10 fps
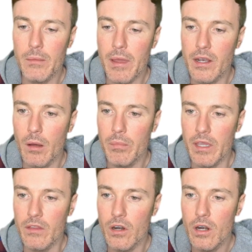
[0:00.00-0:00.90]
that might not be
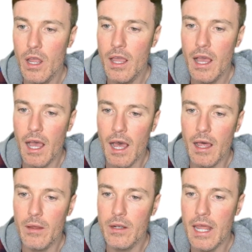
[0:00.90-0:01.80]
there.
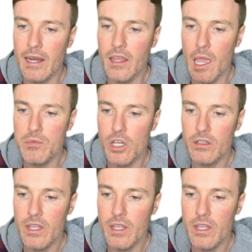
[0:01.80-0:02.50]
9 times out of